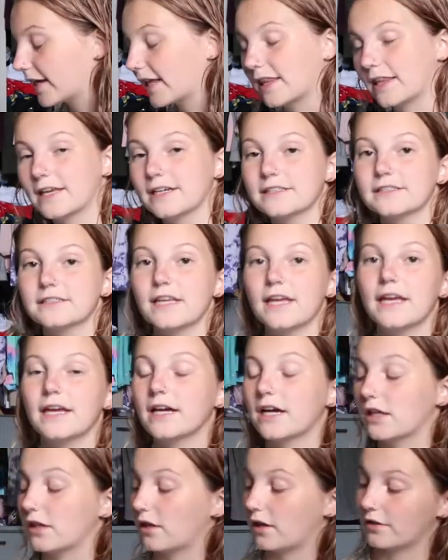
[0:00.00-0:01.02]
and I like to take
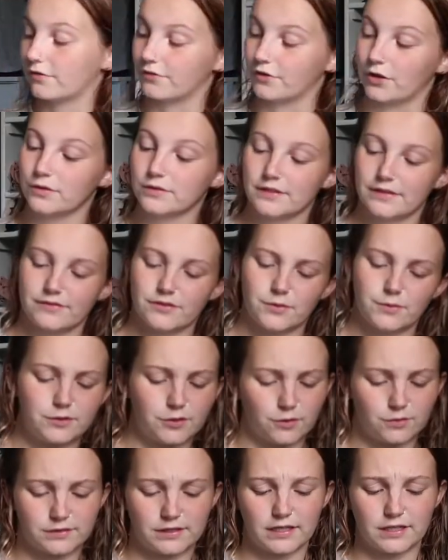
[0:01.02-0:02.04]
a lot of notes. Even though we
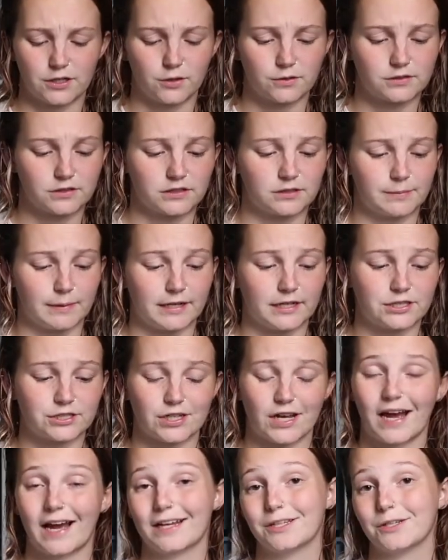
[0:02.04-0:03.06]
don't take notes in Spanish,
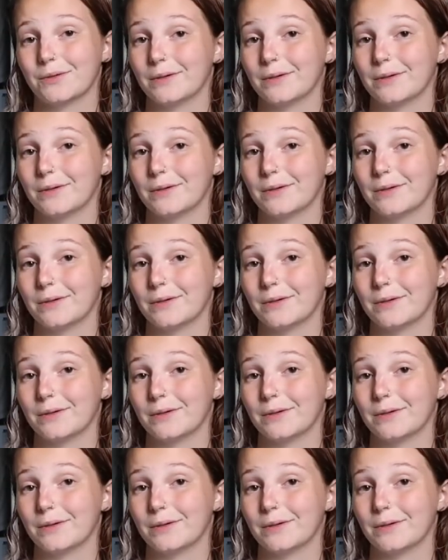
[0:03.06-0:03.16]
I do